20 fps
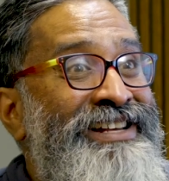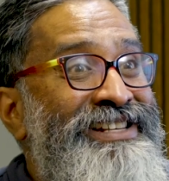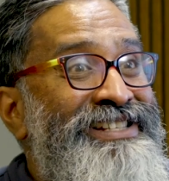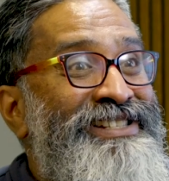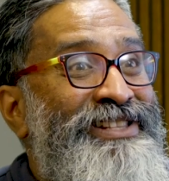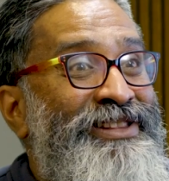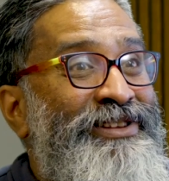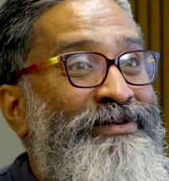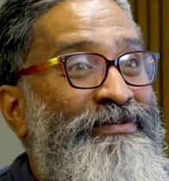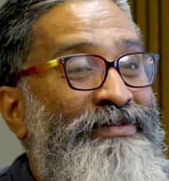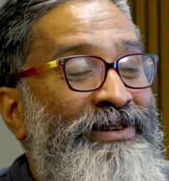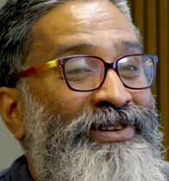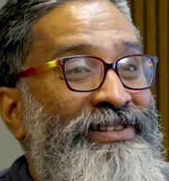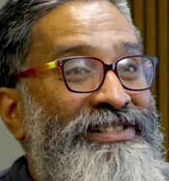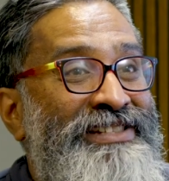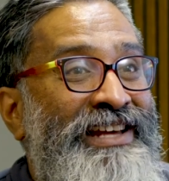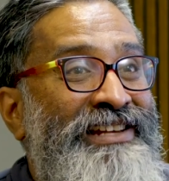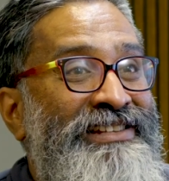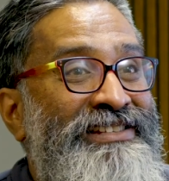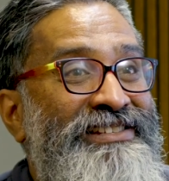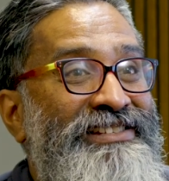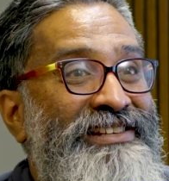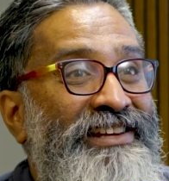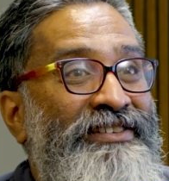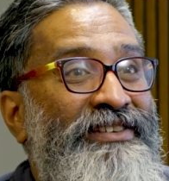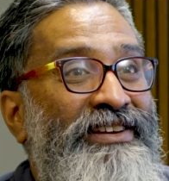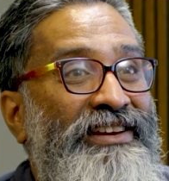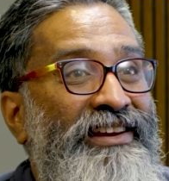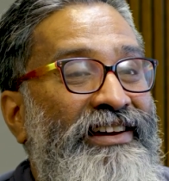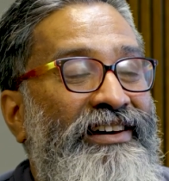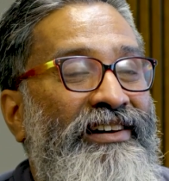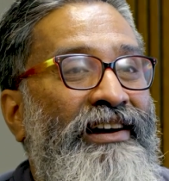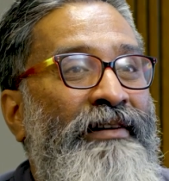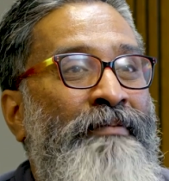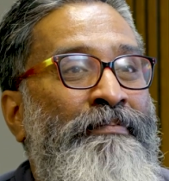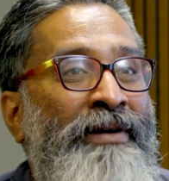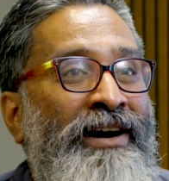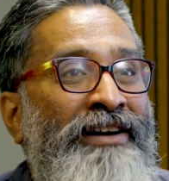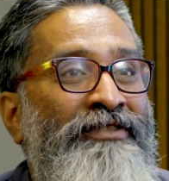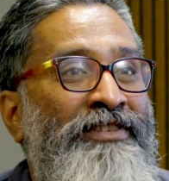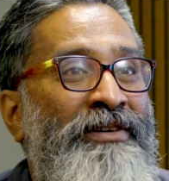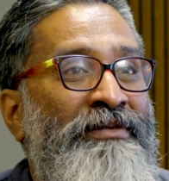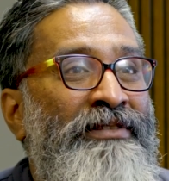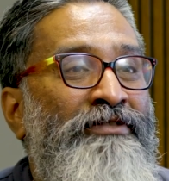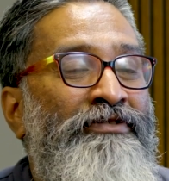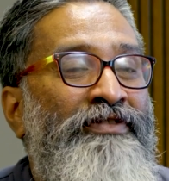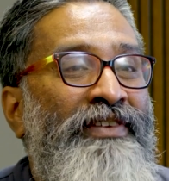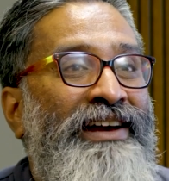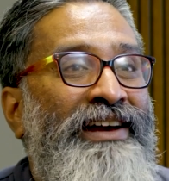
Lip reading: It does, though, because that's it. Apart from the fact